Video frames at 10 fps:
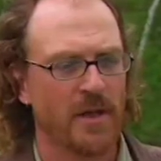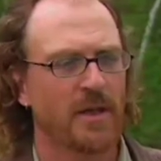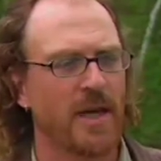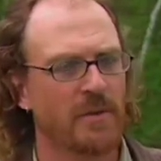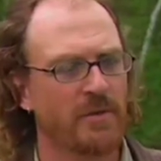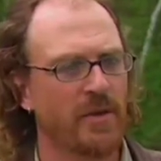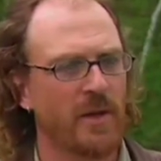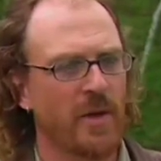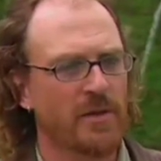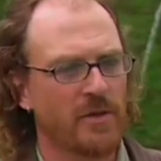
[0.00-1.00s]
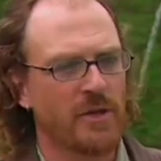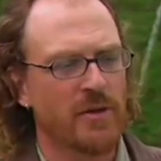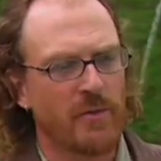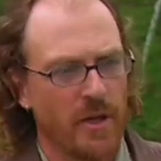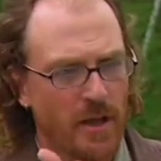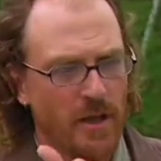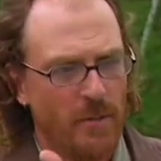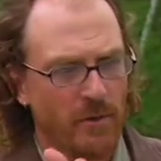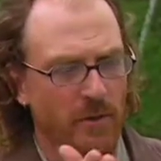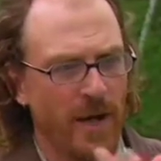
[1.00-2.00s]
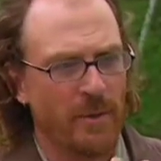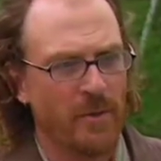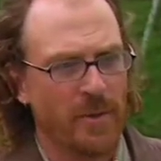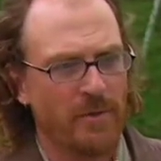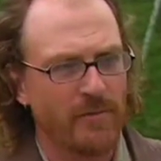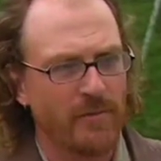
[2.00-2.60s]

Damselfly wings are generally held up over their abdomen.